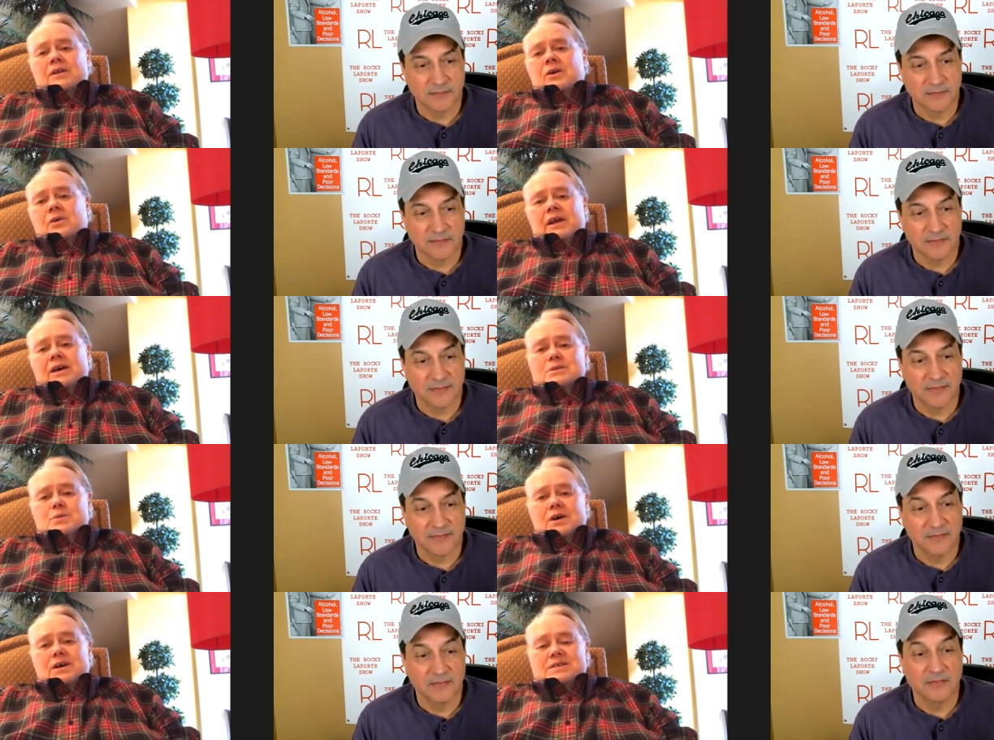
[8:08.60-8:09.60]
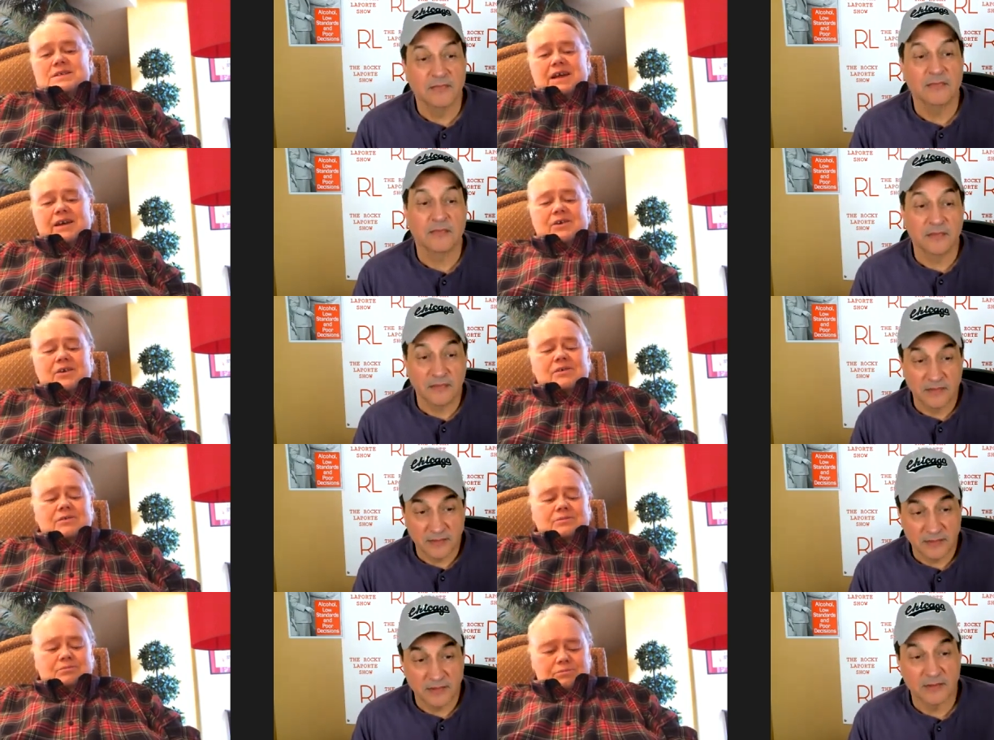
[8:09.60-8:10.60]
Speaker 1: and no one else was." And I go,
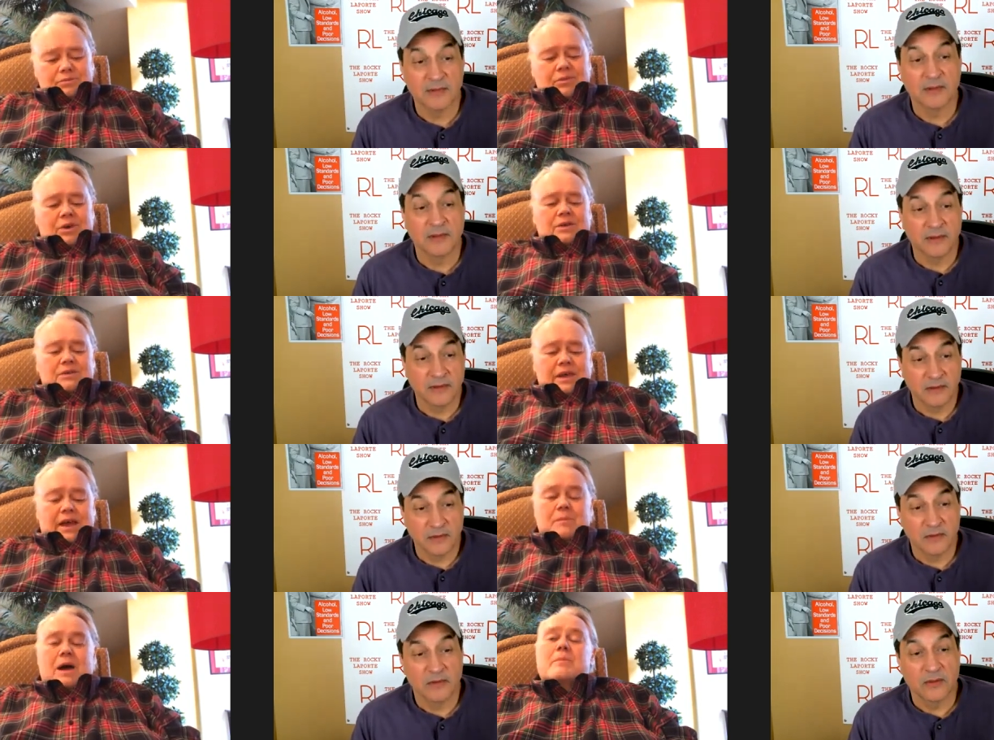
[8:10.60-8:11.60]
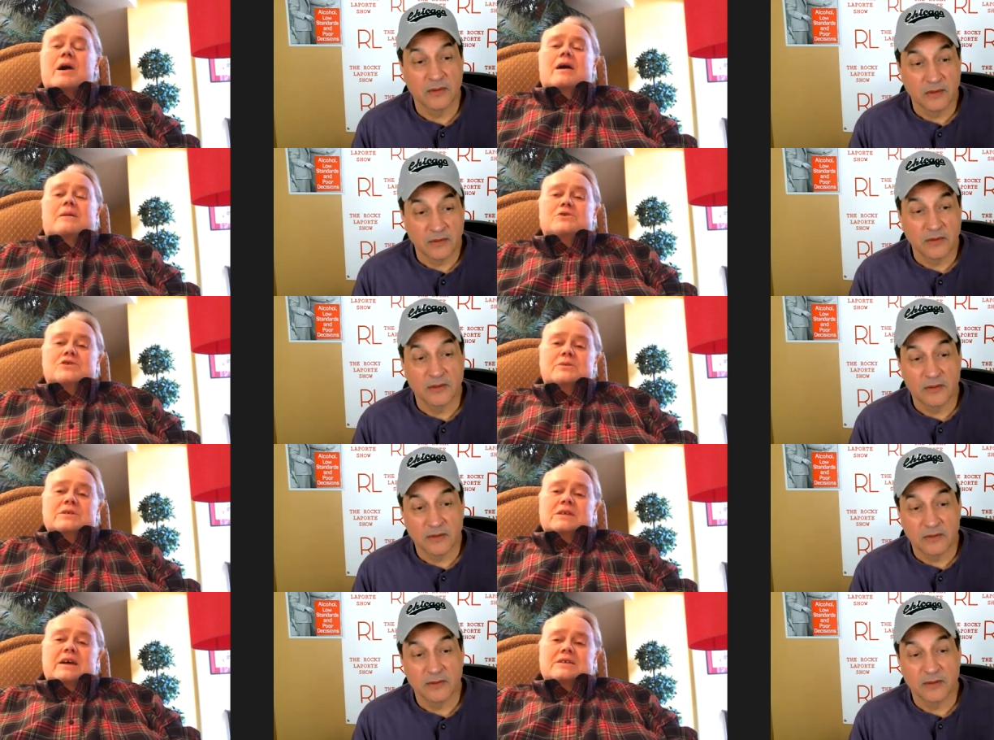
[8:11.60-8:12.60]
"Oh, well, thank my mom. She
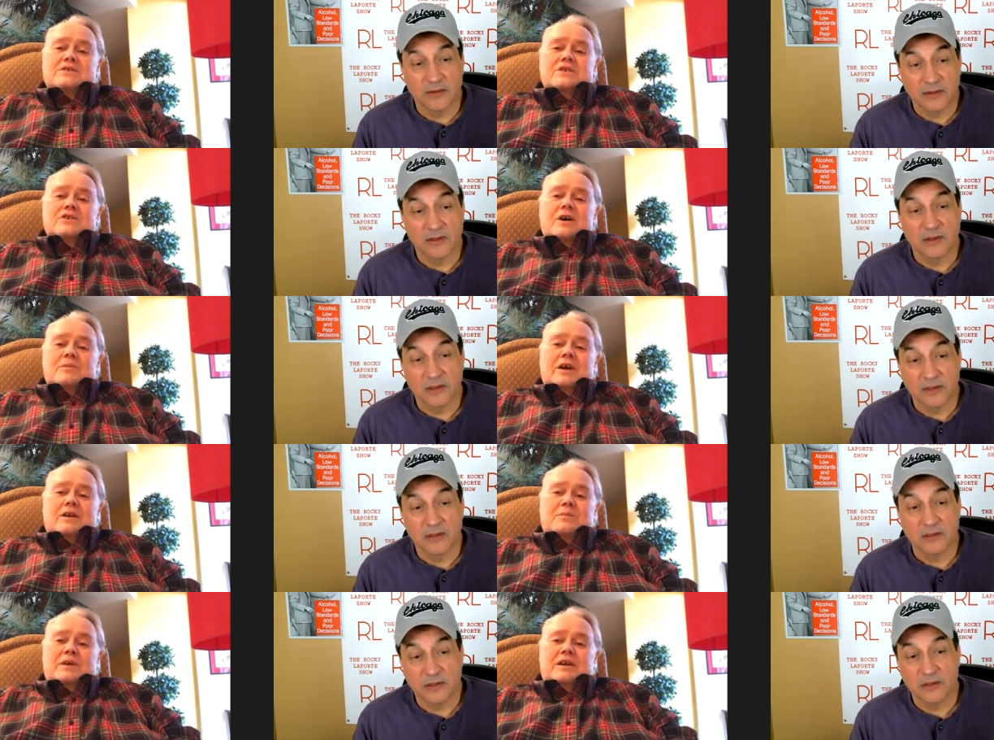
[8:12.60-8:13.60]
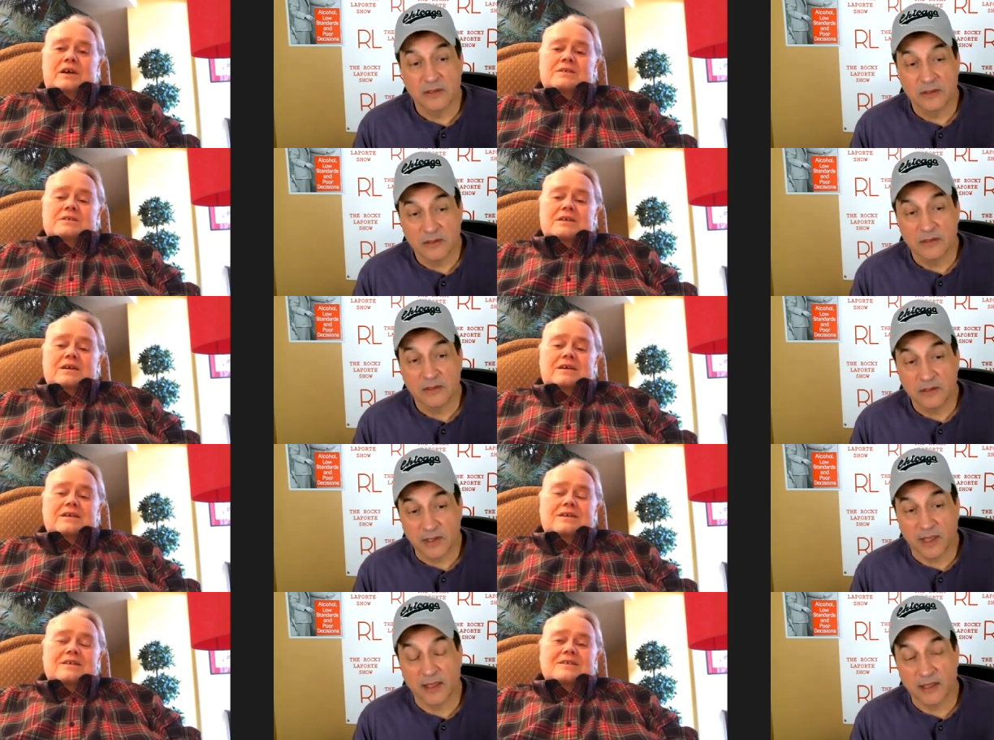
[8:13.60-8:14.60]
was nice. She taught me how to be nice."
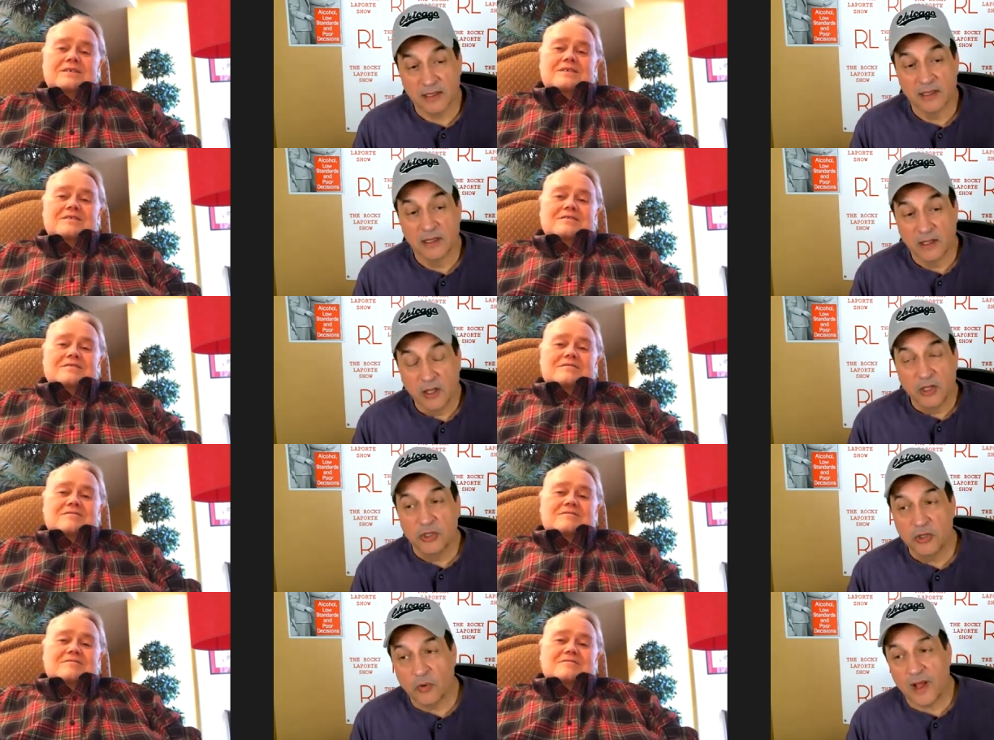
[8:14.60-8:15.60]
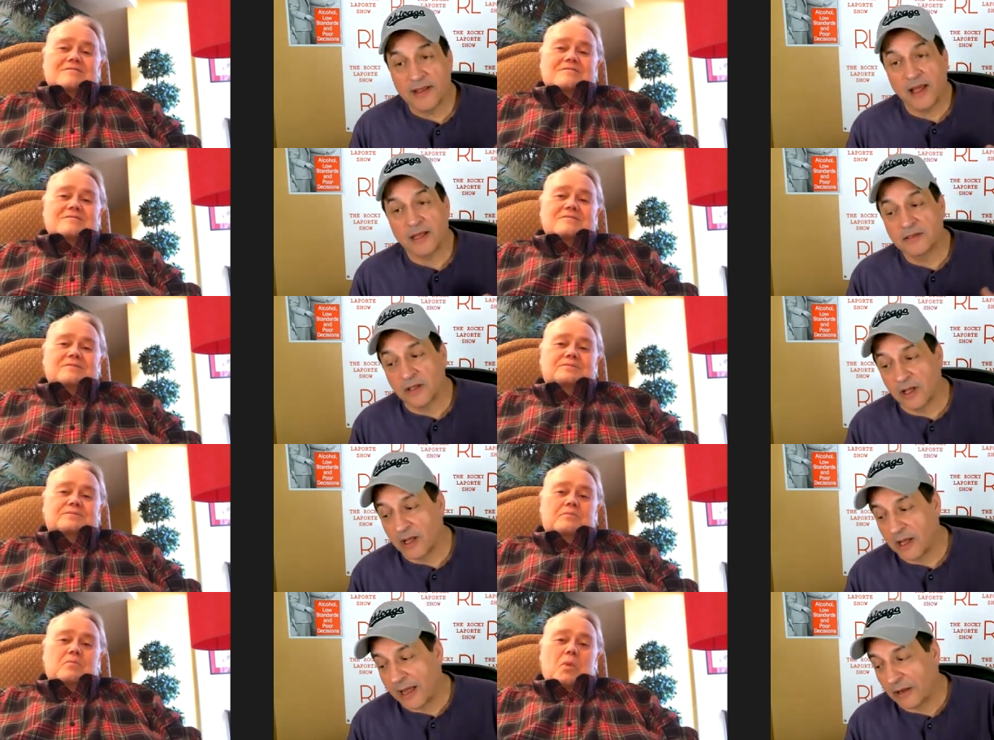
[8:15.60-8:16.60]
Speaker 2: Yeah. You know, I got
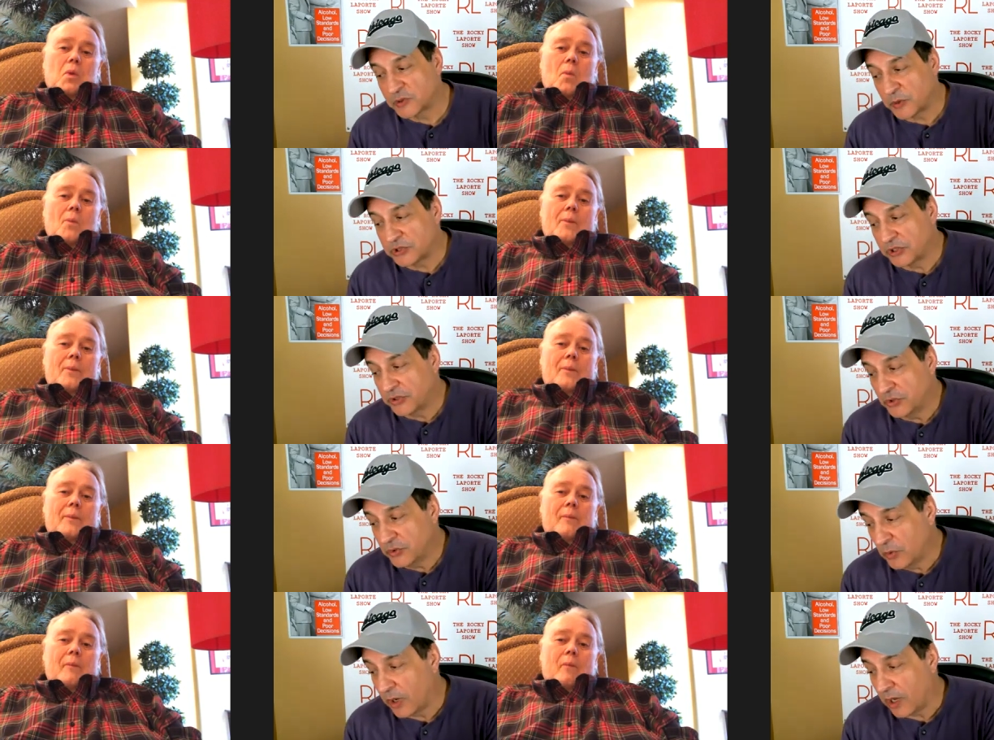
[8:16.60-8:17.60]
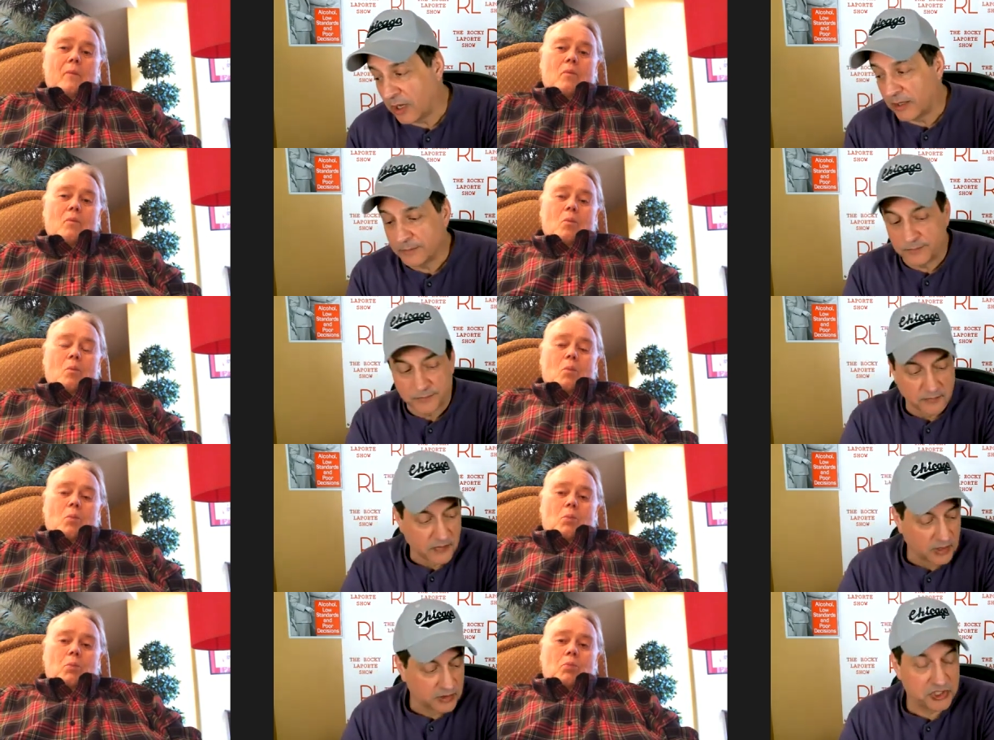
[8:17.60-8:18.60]
uh I was supposed to do um
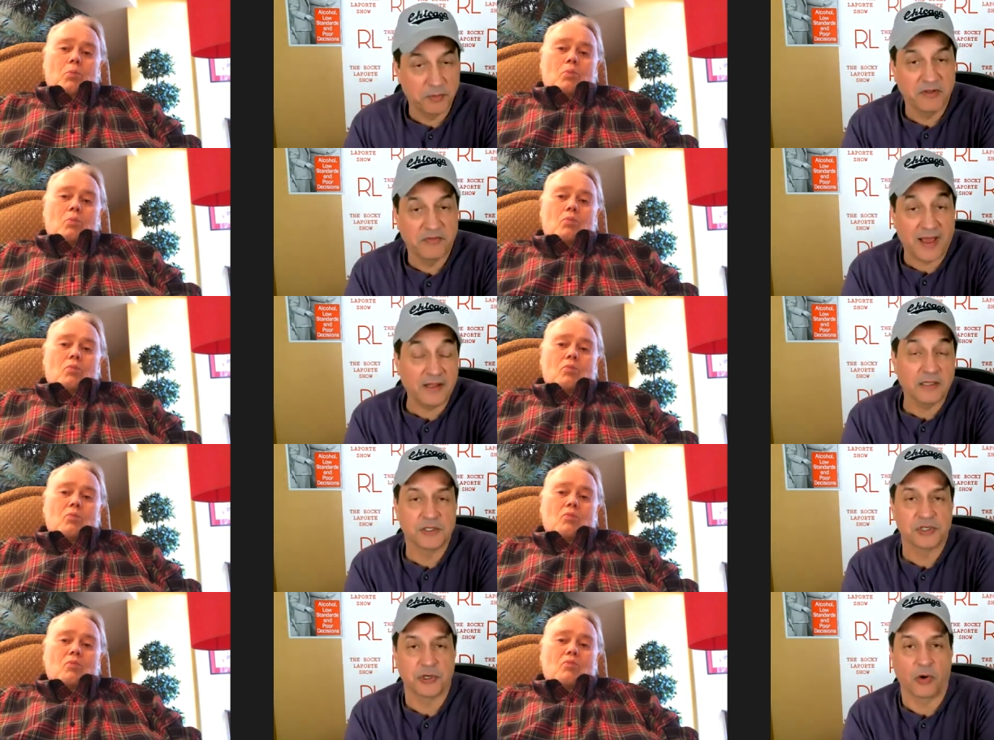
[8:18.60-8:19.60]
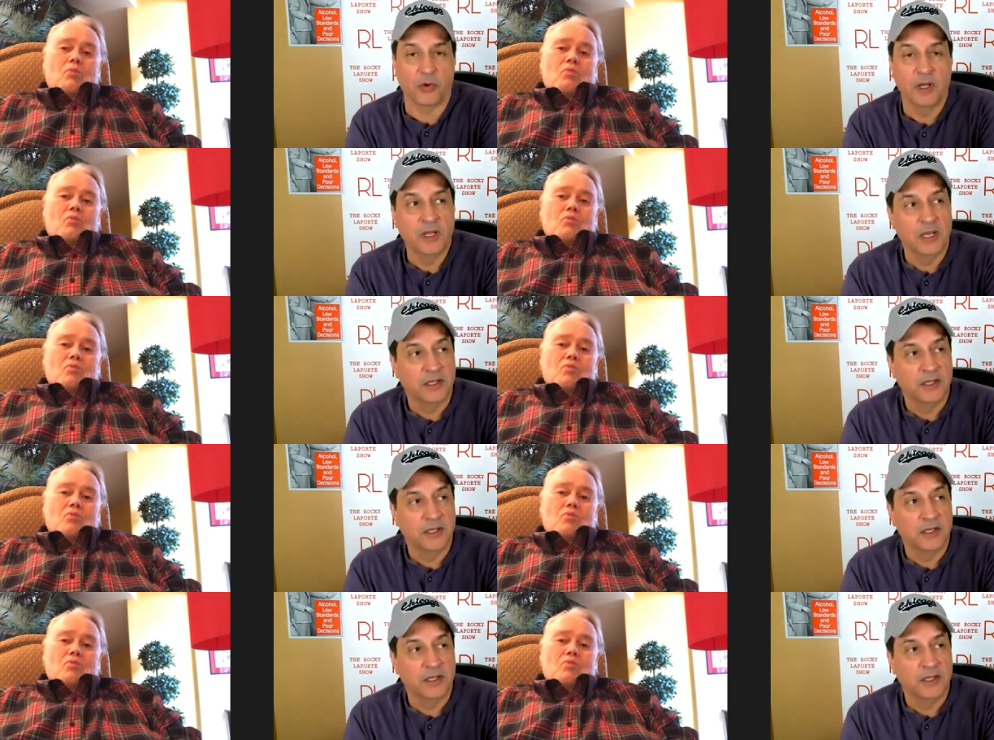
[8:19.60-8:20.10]
Jimmy Fallon's show.